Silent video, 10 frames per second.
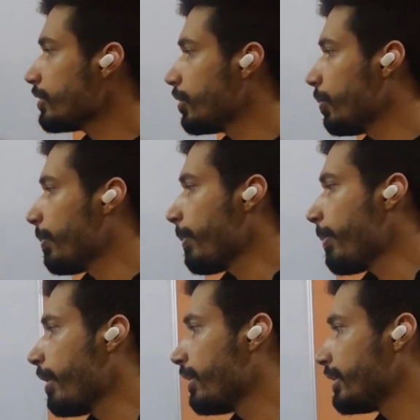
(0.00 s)
so
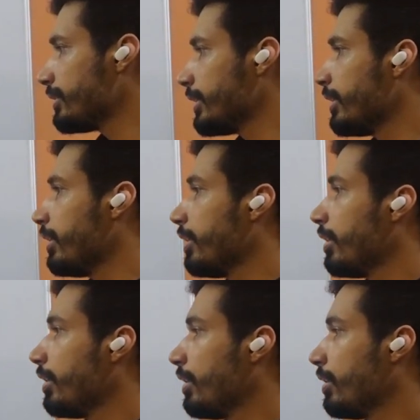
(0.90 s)
let's say
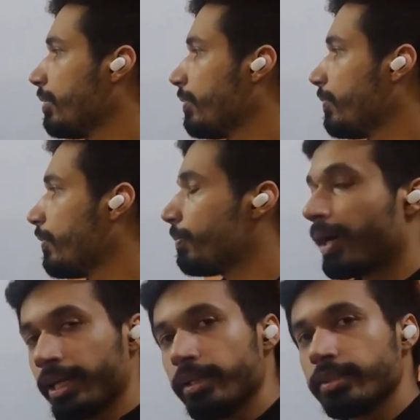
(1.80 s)
for
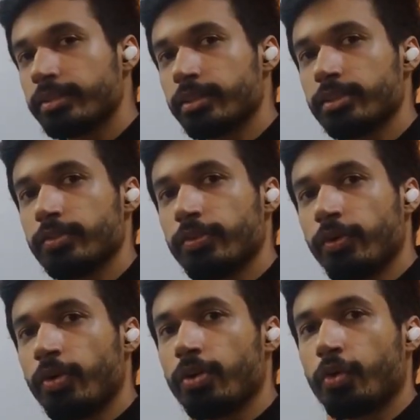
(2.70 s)
binary search, we
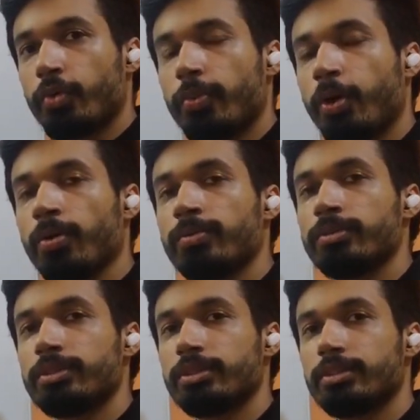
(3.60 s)
want our problem
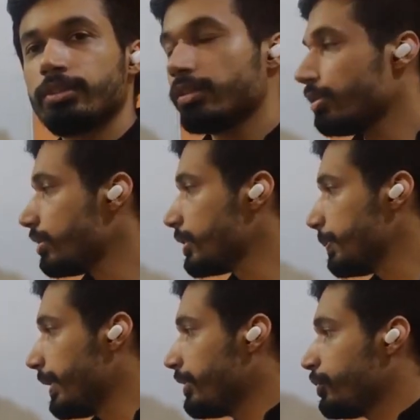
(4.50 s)

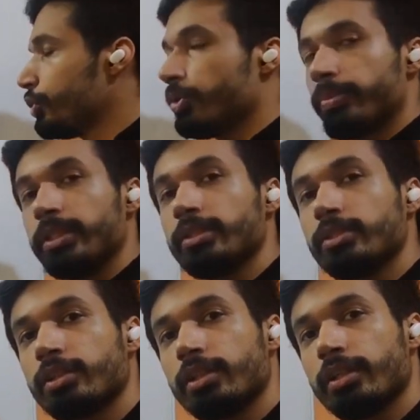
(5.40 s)
space should be
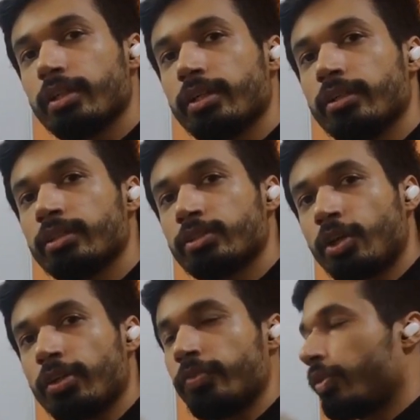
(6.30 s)
in the
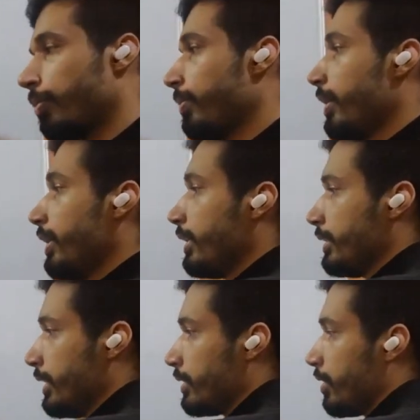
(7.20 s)
sorted form.
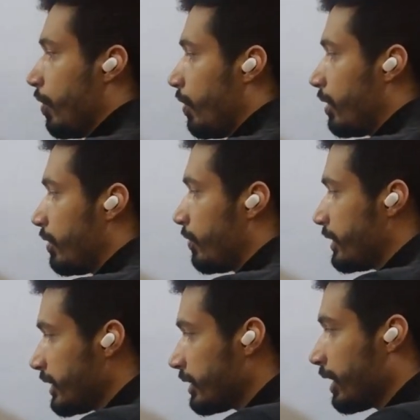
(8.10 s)
Yes, our
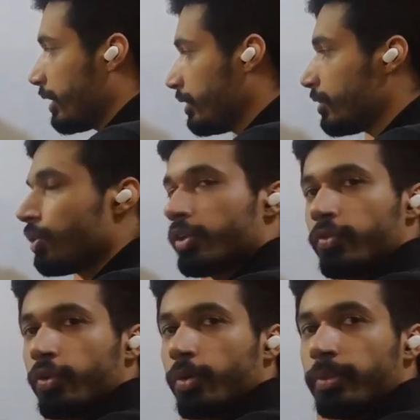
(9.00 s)
versions are in the
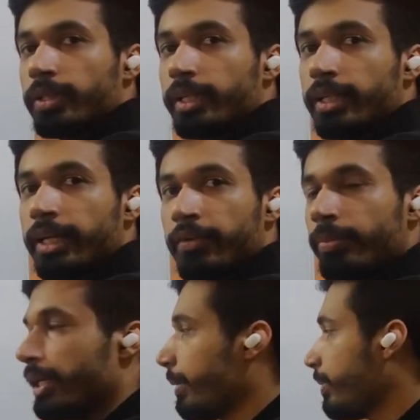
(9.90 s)
sorted form. It can
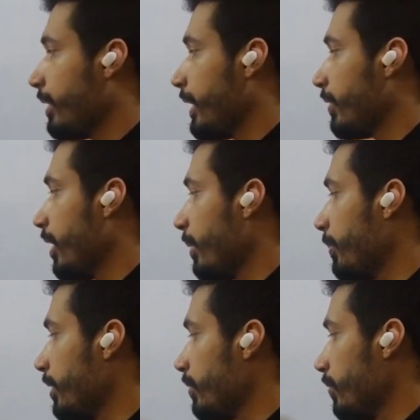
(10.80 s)
never be happen like I
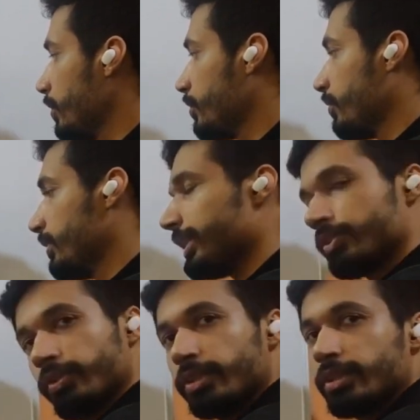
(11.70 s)
built version
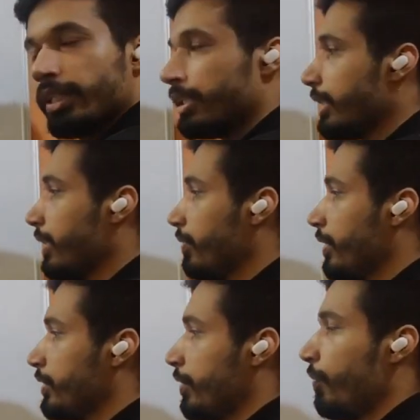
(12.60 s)
6 first and then
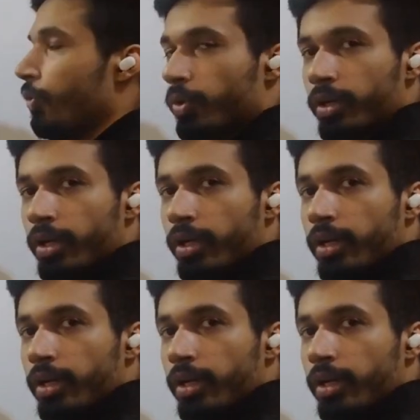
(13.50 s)
version 4.